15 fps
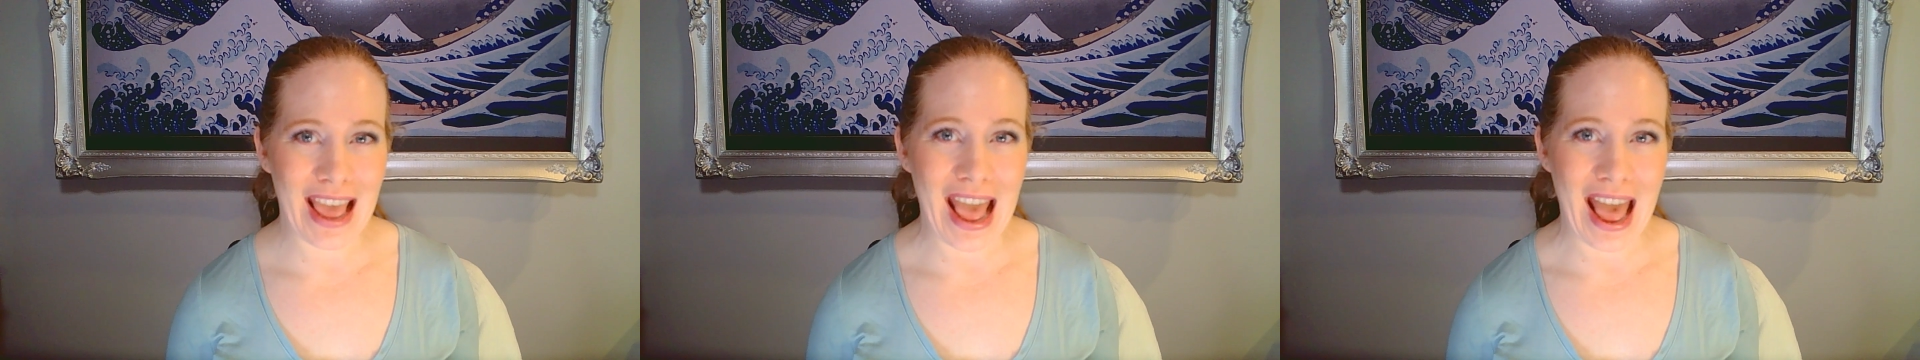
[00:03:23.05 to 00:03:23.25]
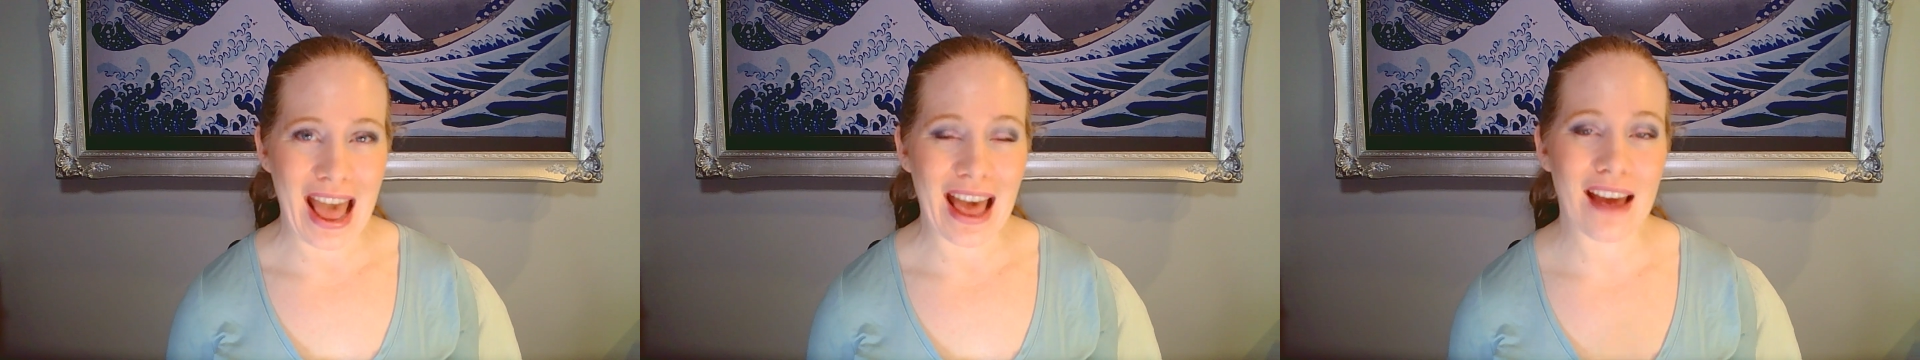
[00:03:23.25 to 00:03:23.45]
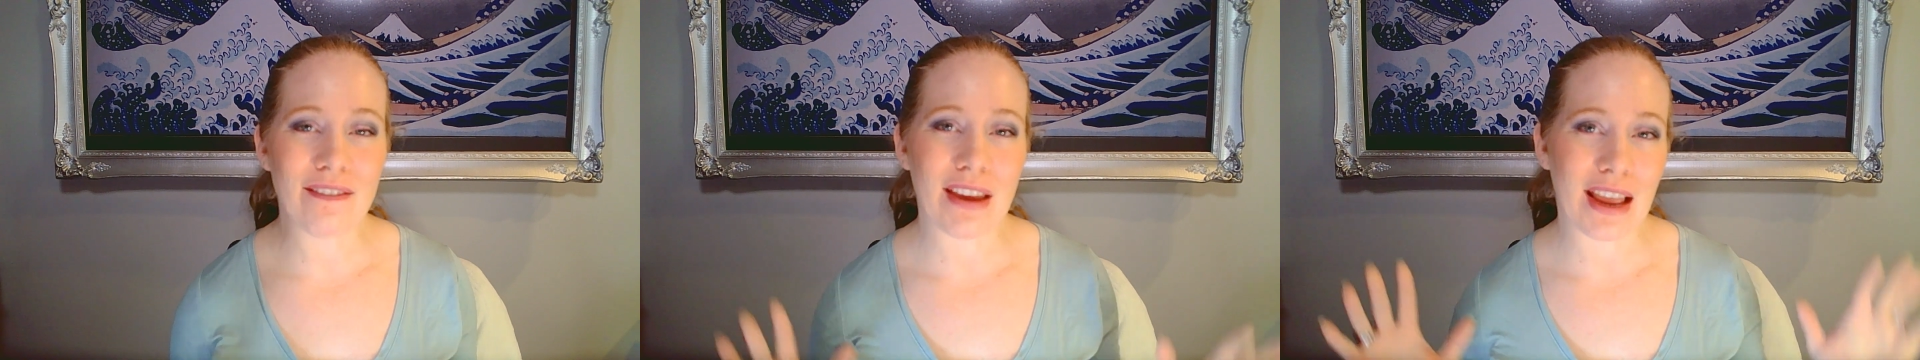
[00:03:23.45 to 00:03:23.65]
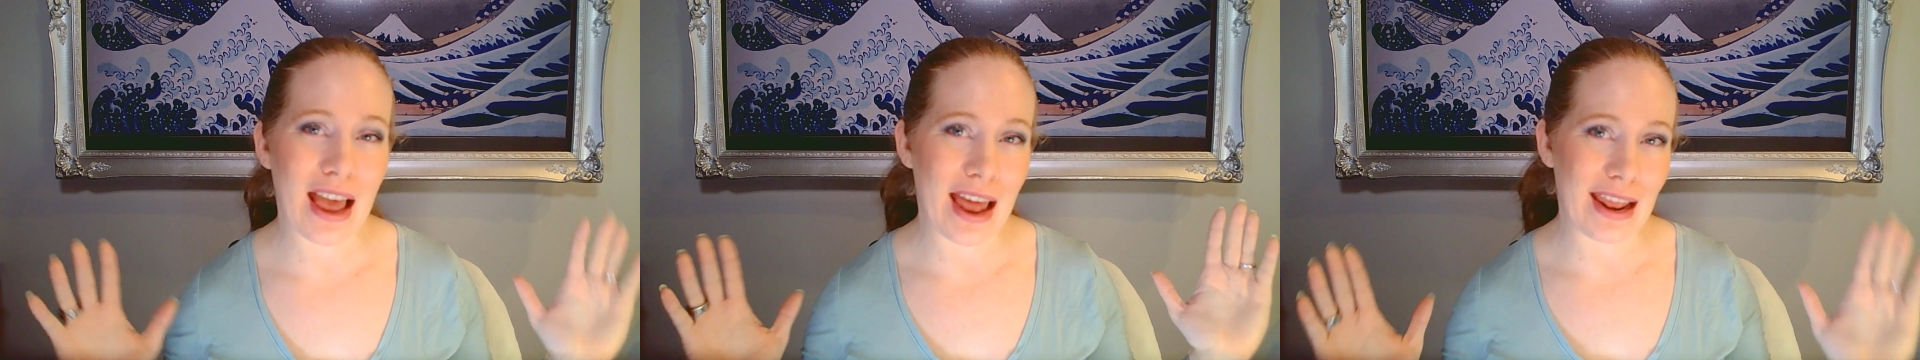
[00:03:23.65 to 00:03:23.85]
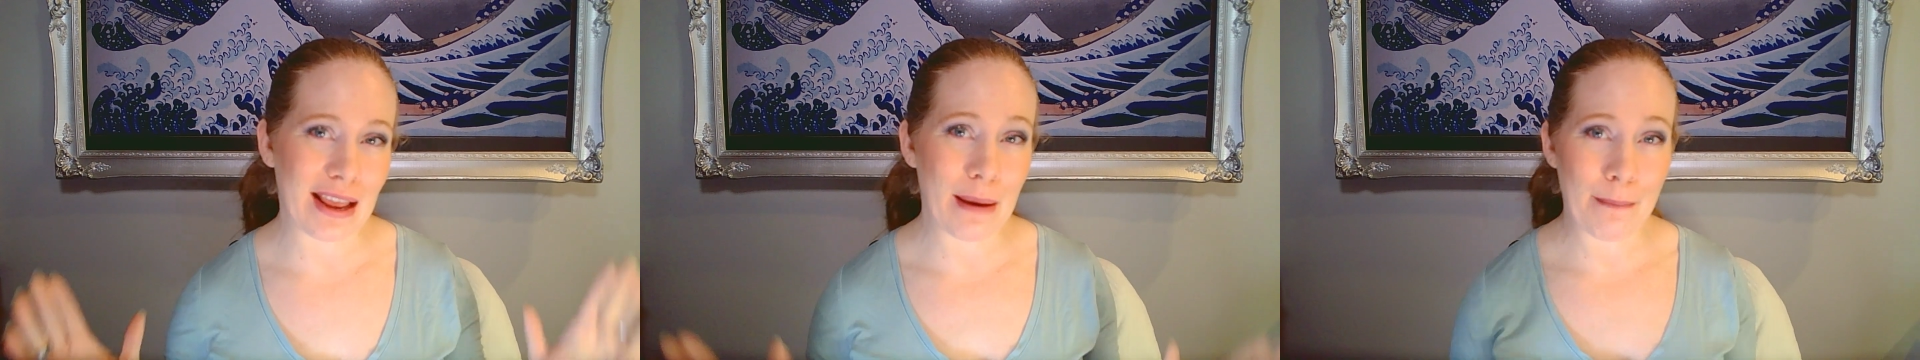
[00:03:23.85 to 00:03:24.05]
have and
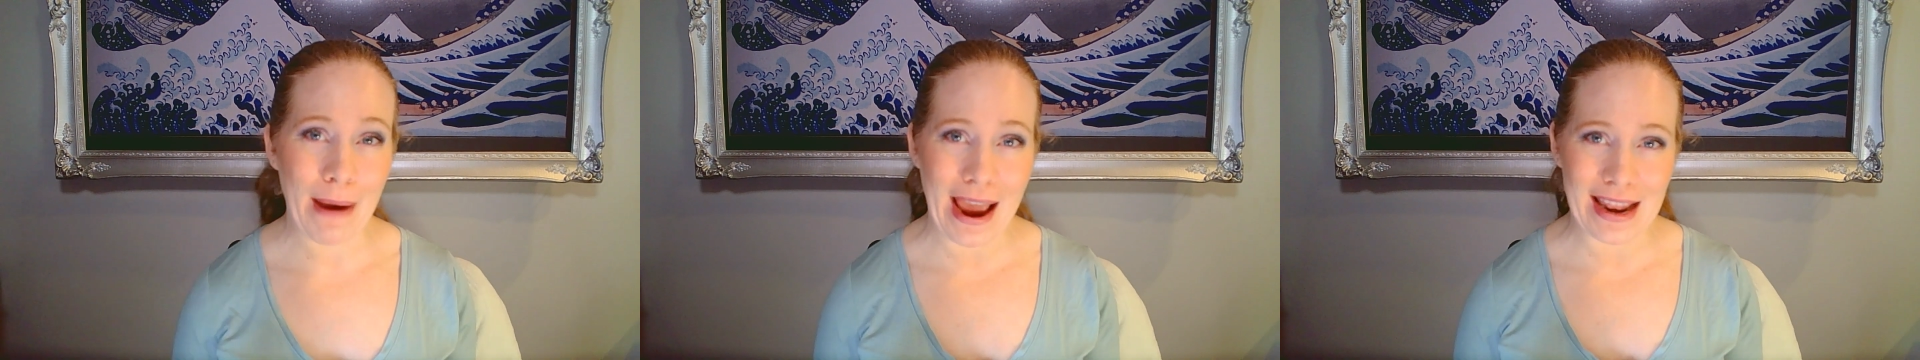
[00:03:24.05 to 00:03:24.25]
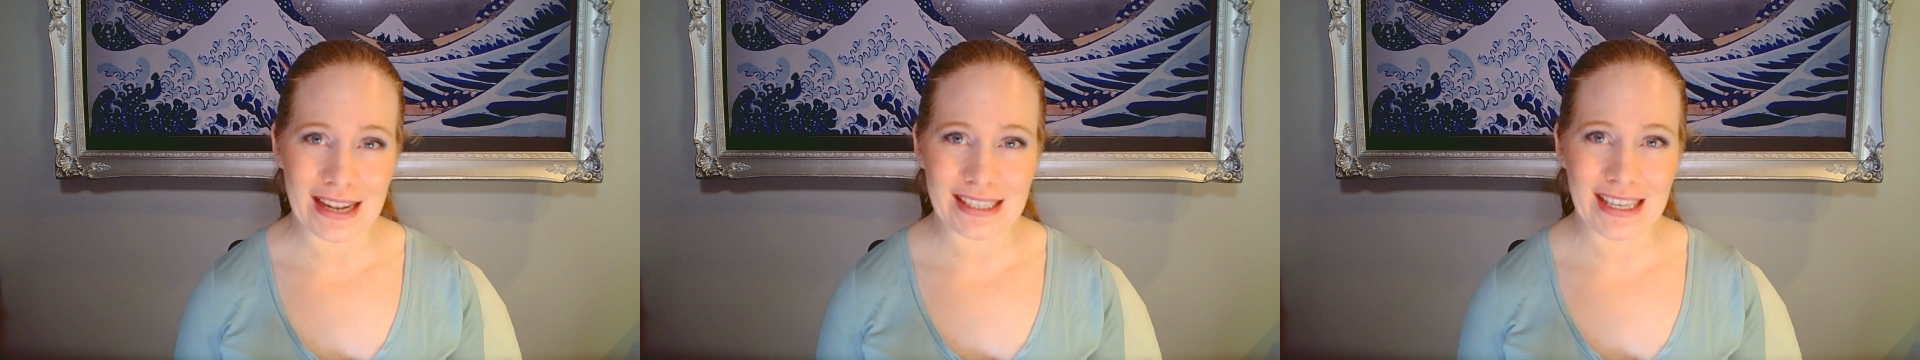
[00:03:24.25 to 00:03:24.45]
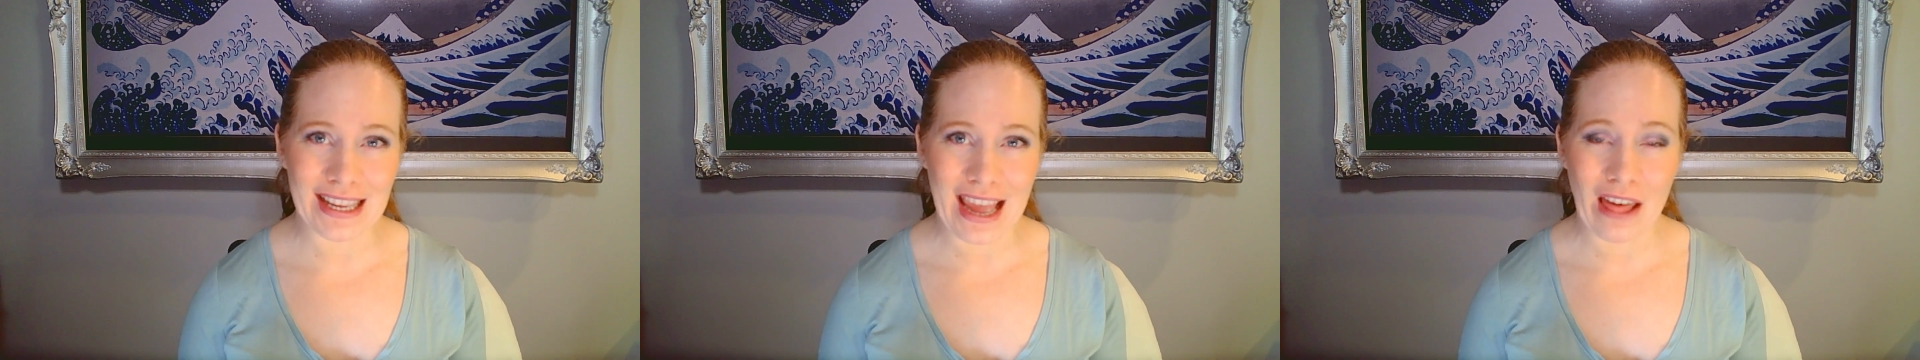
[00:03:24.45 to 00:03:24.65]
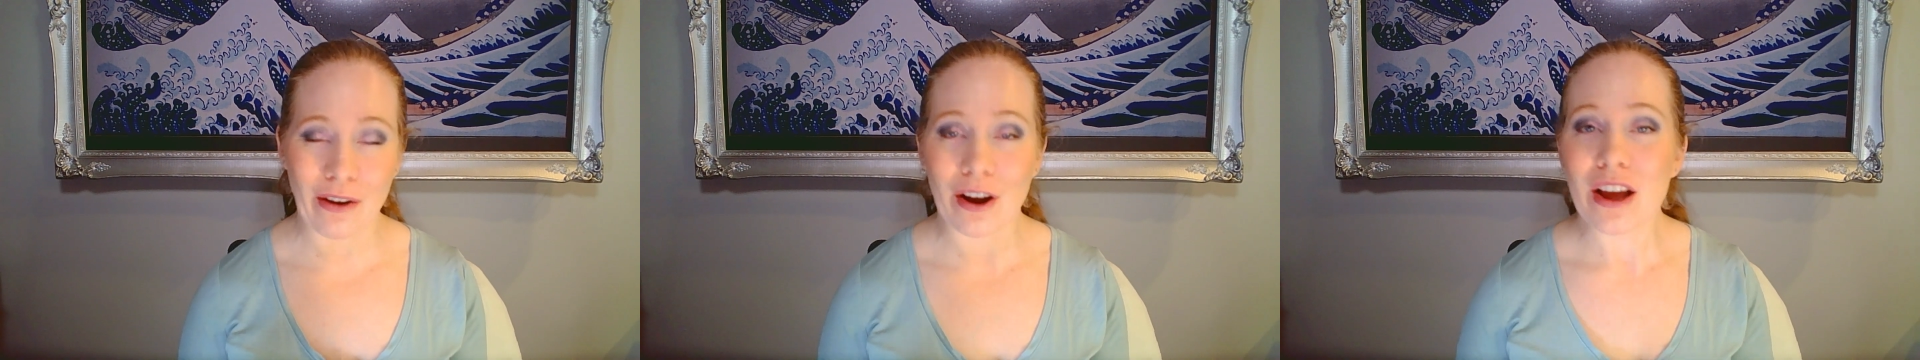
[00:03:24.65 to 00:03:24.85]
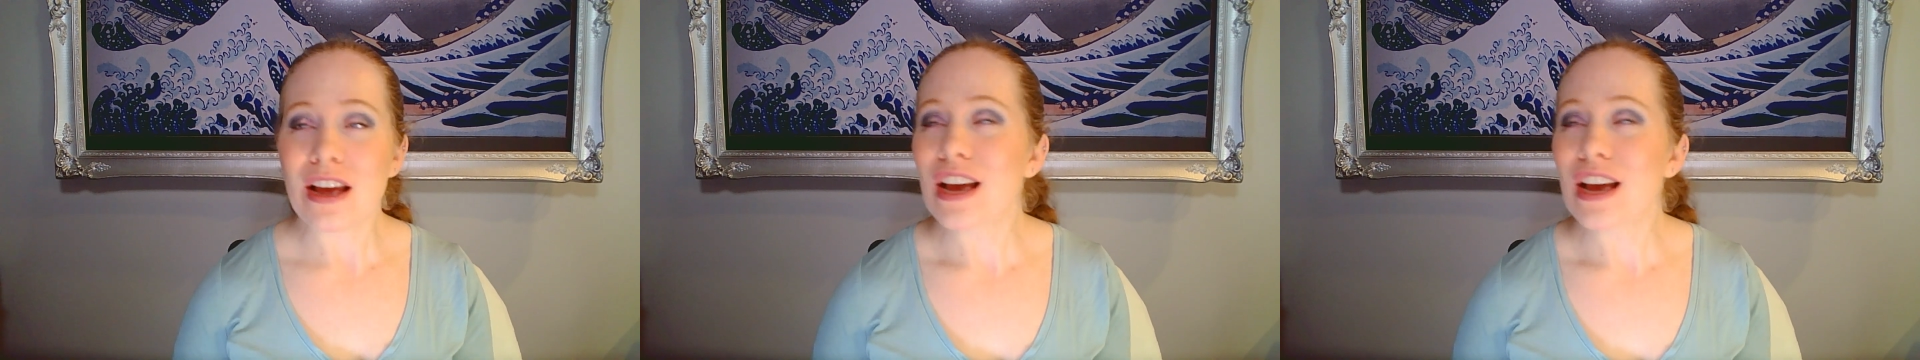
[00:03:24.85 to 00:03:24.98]
kind of combine it together.